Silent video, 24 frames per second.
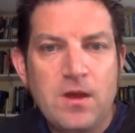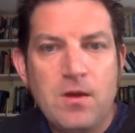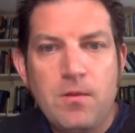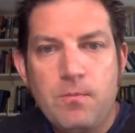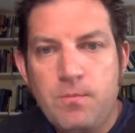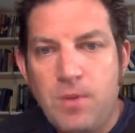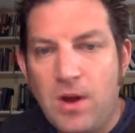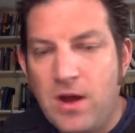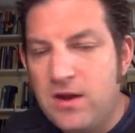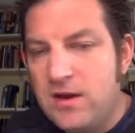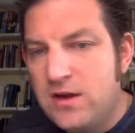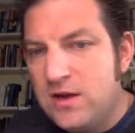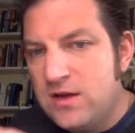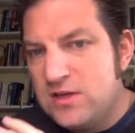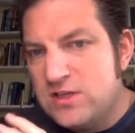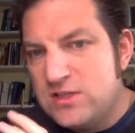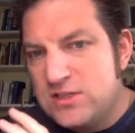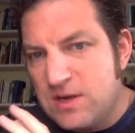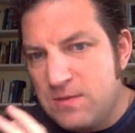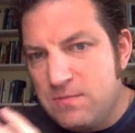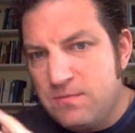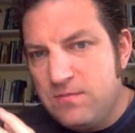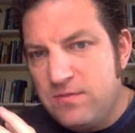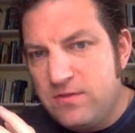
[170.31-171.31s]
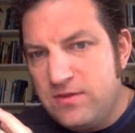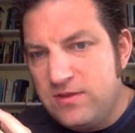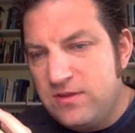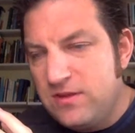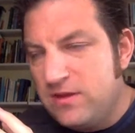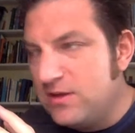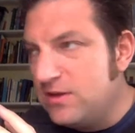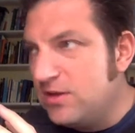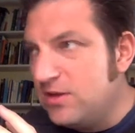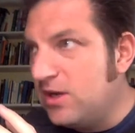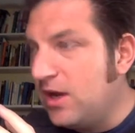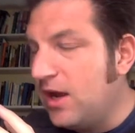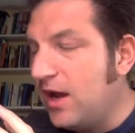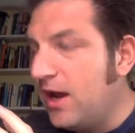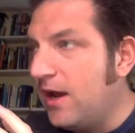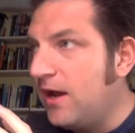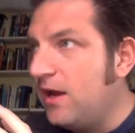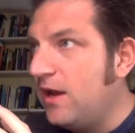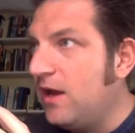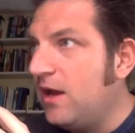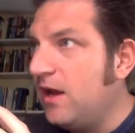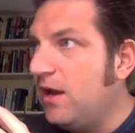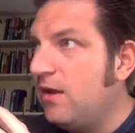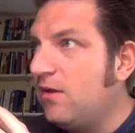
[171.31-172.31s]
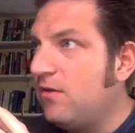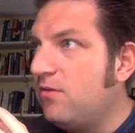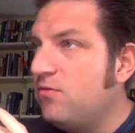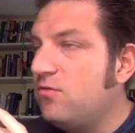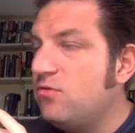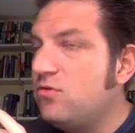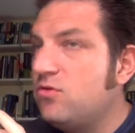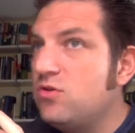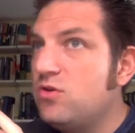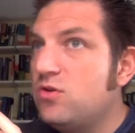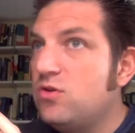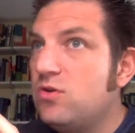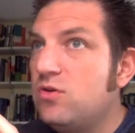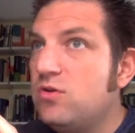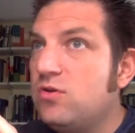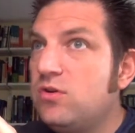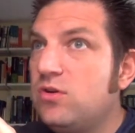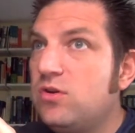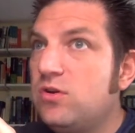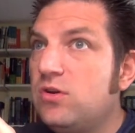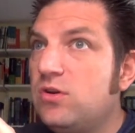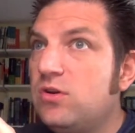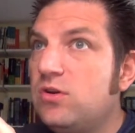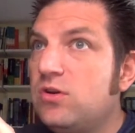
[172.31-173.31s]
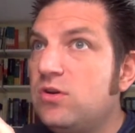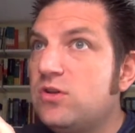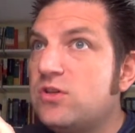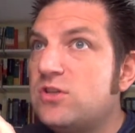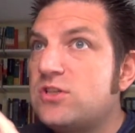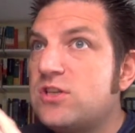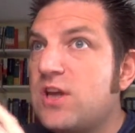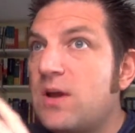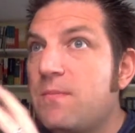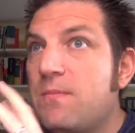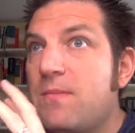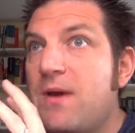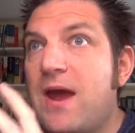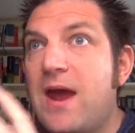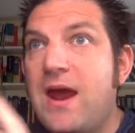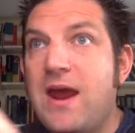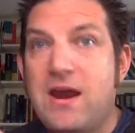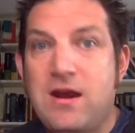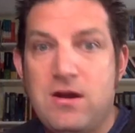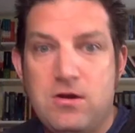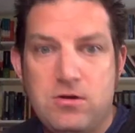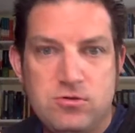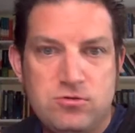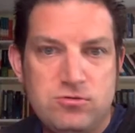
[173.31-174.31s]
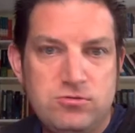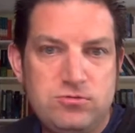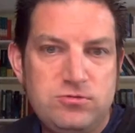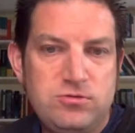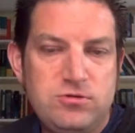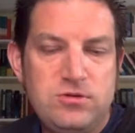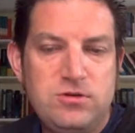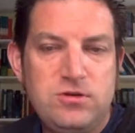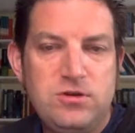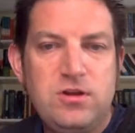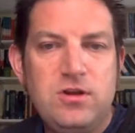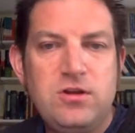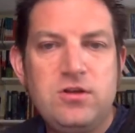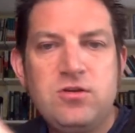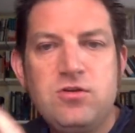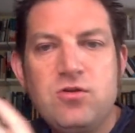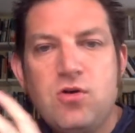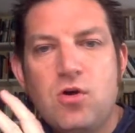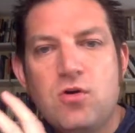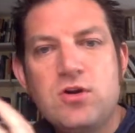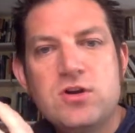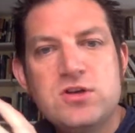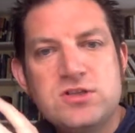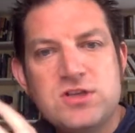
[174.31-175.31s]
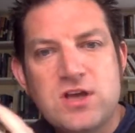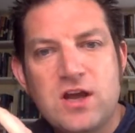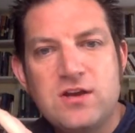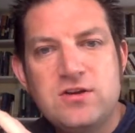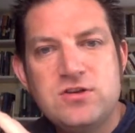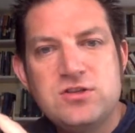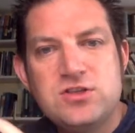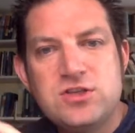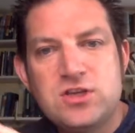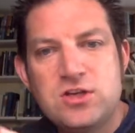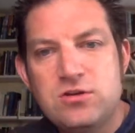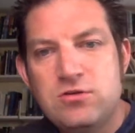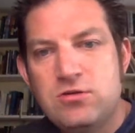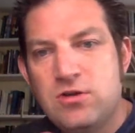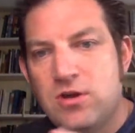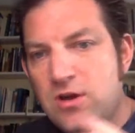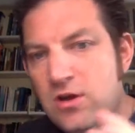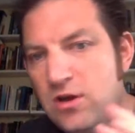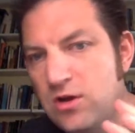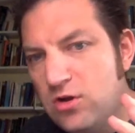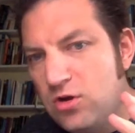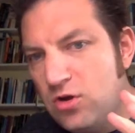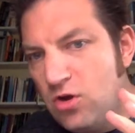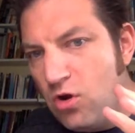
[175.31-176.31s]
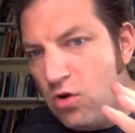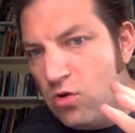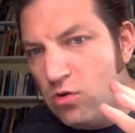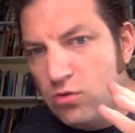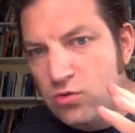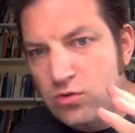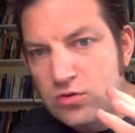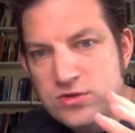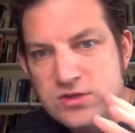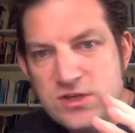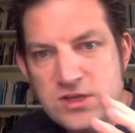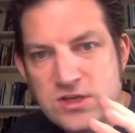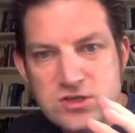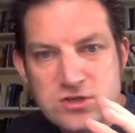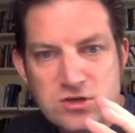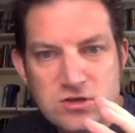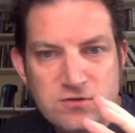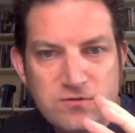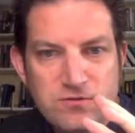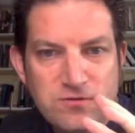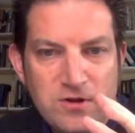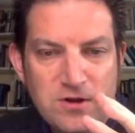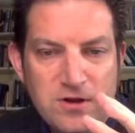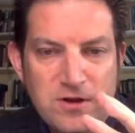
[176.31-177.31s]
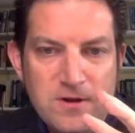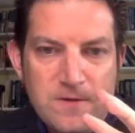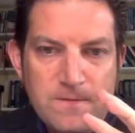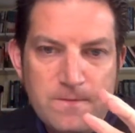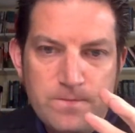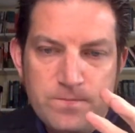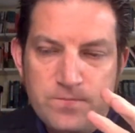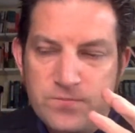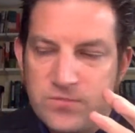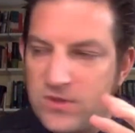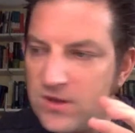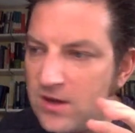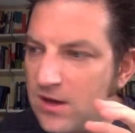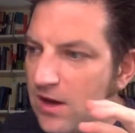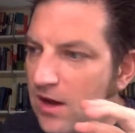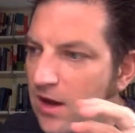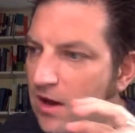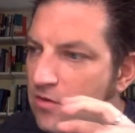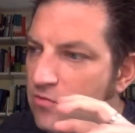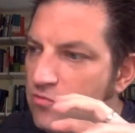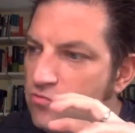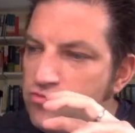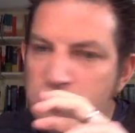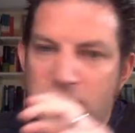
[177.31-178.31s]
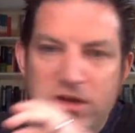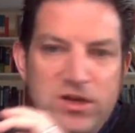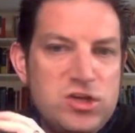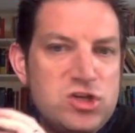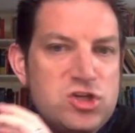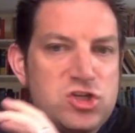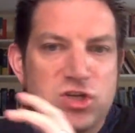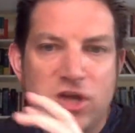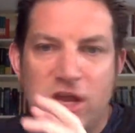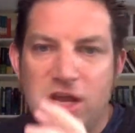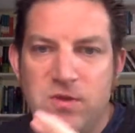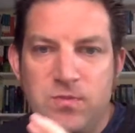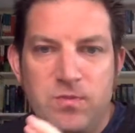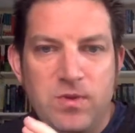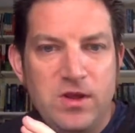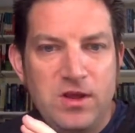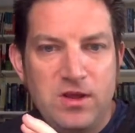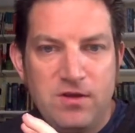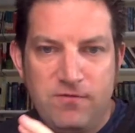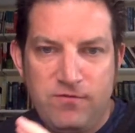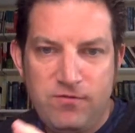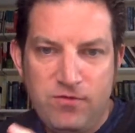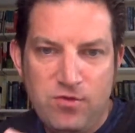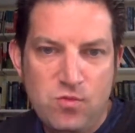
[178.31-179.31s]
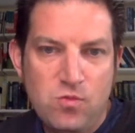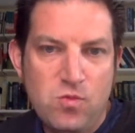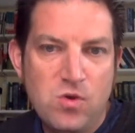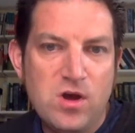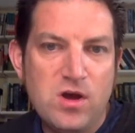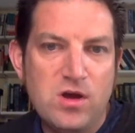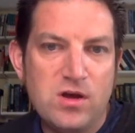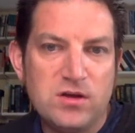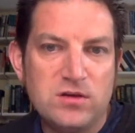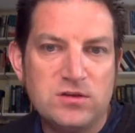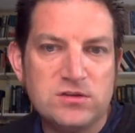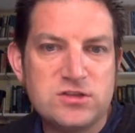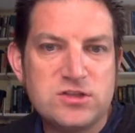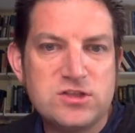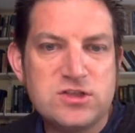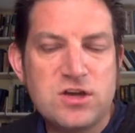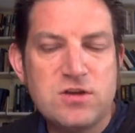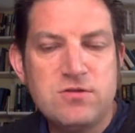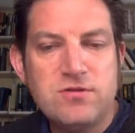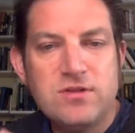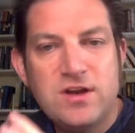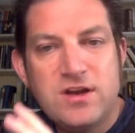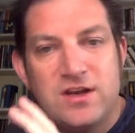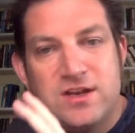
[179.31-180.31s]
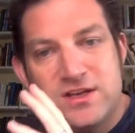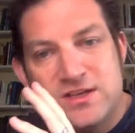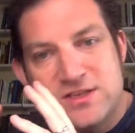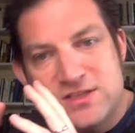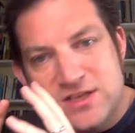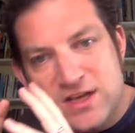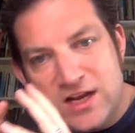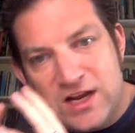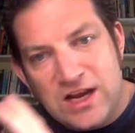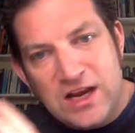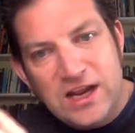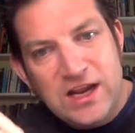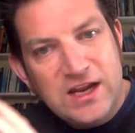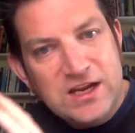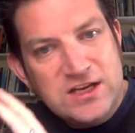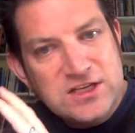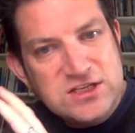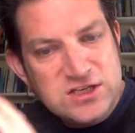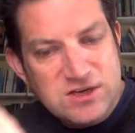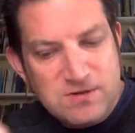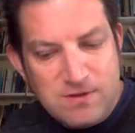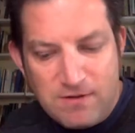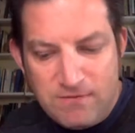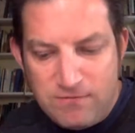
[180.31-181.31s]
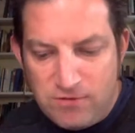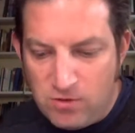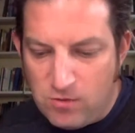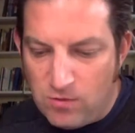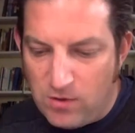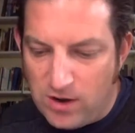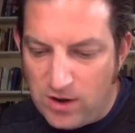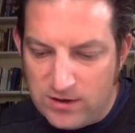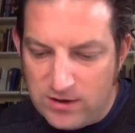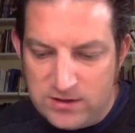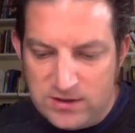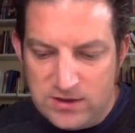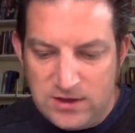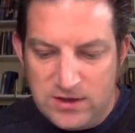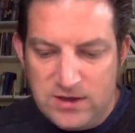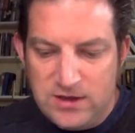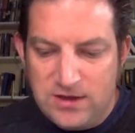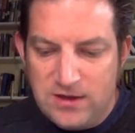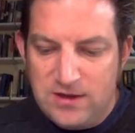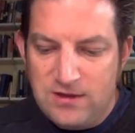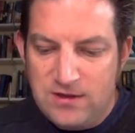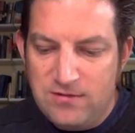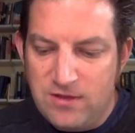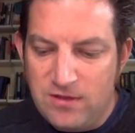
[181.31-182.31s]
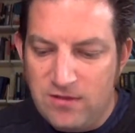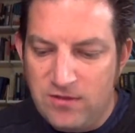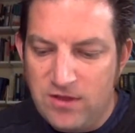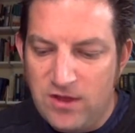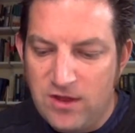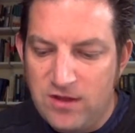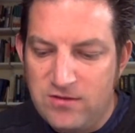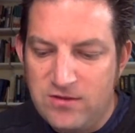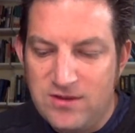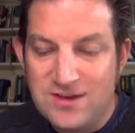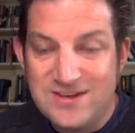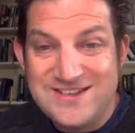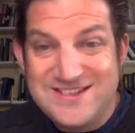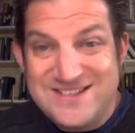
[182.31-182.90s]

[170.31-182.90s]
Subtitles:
But somehow God is going to cause this sort of reshaping of the world so that it is clear to everyone that the